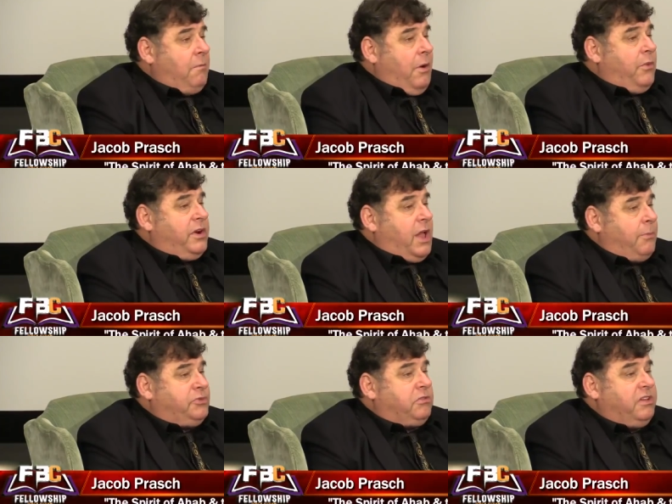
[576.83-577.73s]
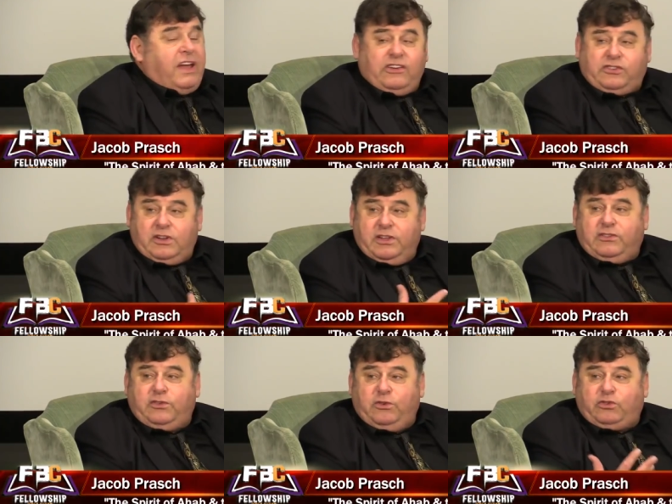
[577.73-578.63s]
but when it comes to relational
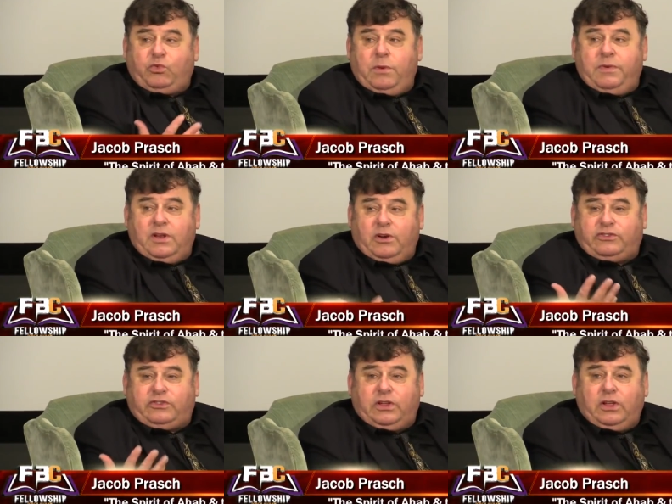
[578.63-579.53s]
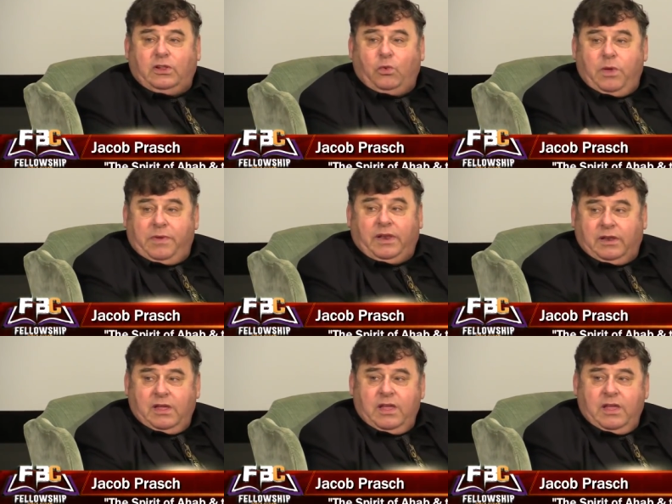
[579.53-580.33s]
issues, women are still women.